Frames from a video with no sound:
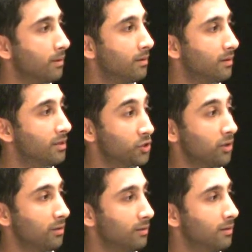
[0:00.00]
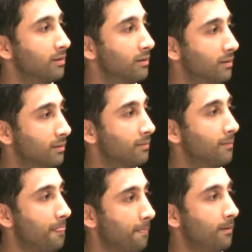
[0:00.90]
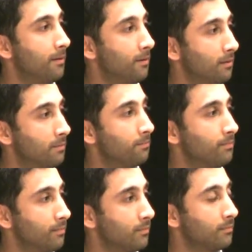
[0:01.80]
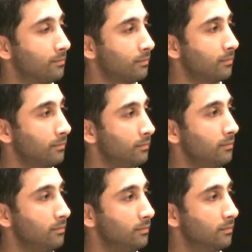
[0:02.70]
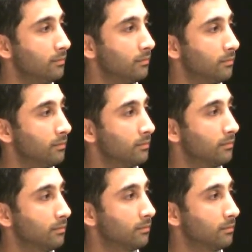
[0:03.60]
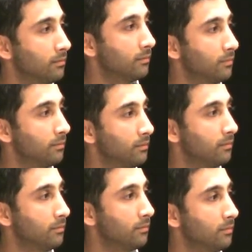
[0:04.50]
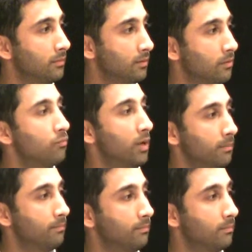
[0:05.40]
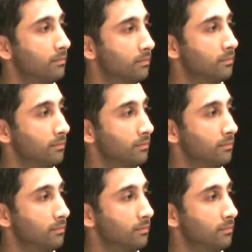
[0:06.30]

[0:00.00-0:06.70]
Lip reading: It all depends on how long you stick to it, and then maybe all 3 of you don't need to be full-time, but somebody needs to be full-time.